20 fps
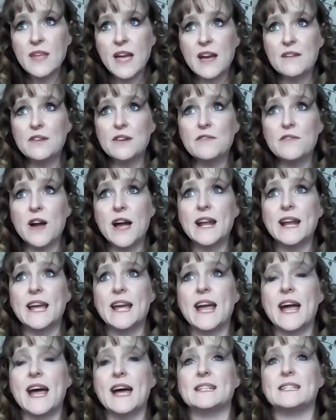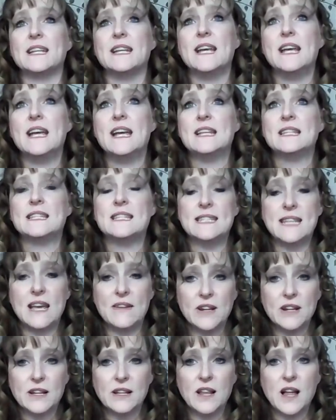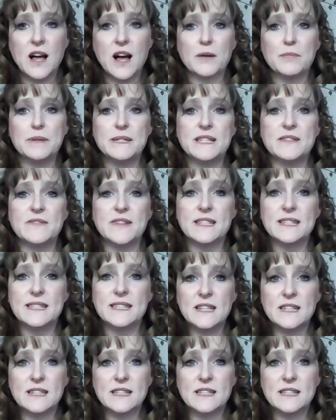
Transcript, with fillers: Every Friday at seven o'clock Pacific